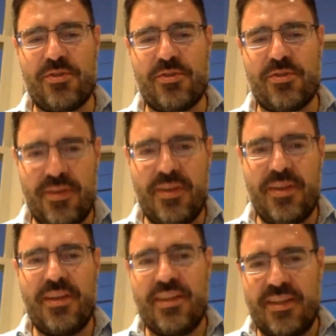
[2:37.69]

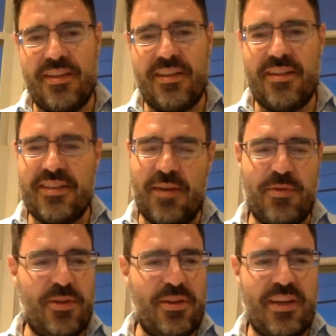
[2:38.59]
several algorithms
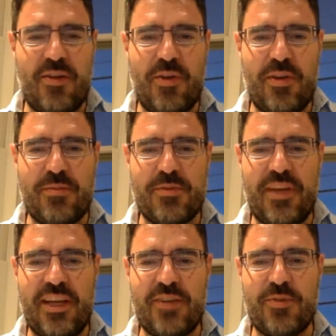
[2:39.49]
feeding into each other.
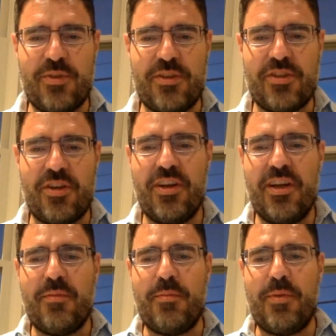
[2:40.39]
But
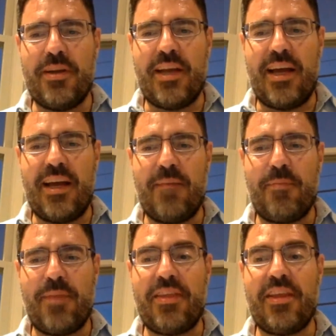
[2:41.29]
I think there's a lot
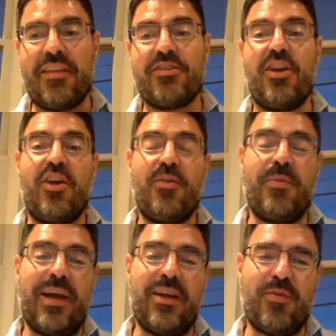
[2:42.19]
of value for
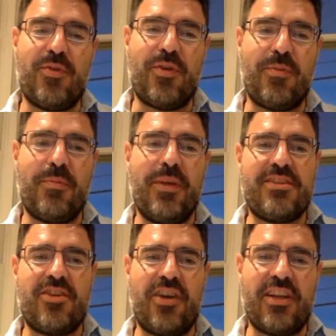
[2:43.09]
starting
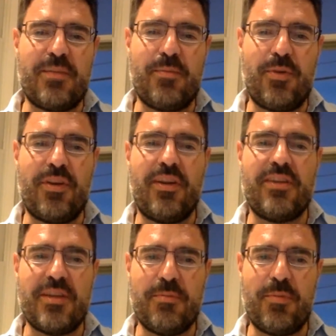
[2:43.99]
simple and
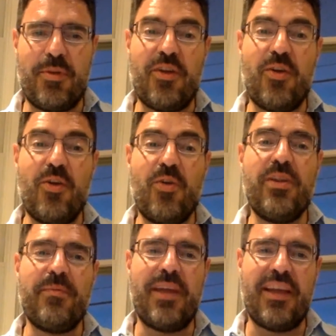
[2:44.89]
only making things
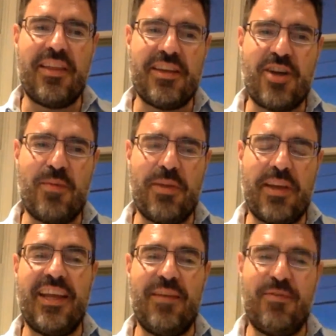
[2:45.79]
complicated if you
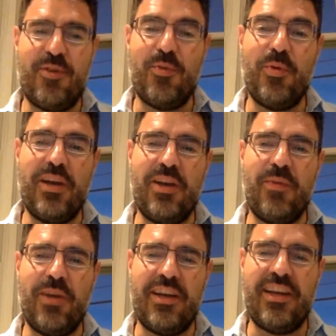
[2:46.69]
really, really need to
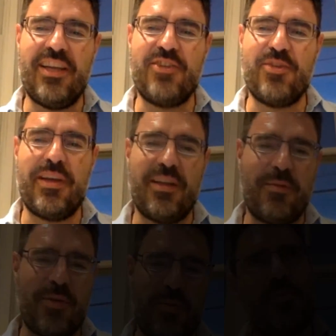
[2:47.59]
make them complicated.
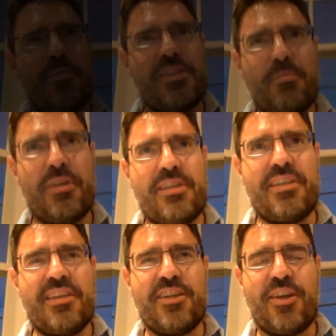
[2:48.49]
Right? Simplicity is
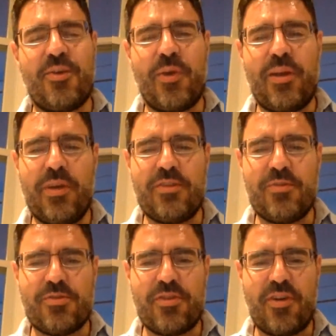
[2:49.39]
a great way to
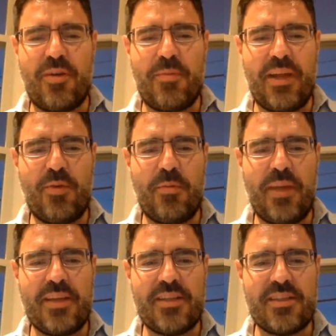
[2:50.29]
start, but I think what
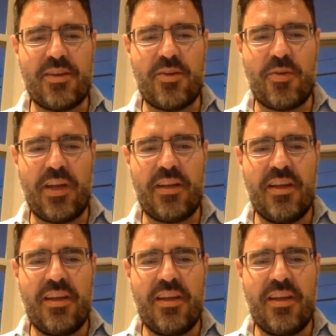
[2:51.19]
makes a great